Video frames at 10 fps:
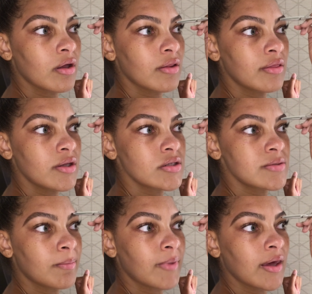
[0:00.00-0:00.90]
this
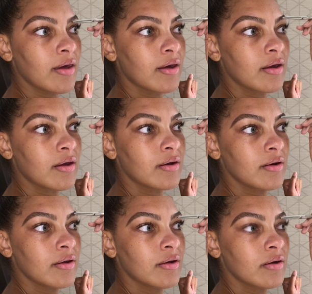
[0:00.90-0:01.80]

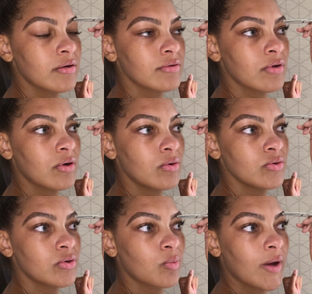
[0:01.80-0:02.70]
man, this
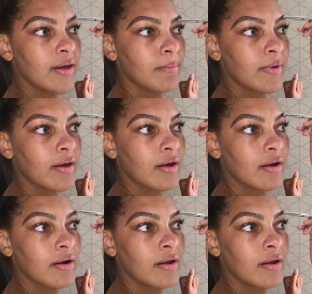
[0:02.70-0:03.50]
older white man,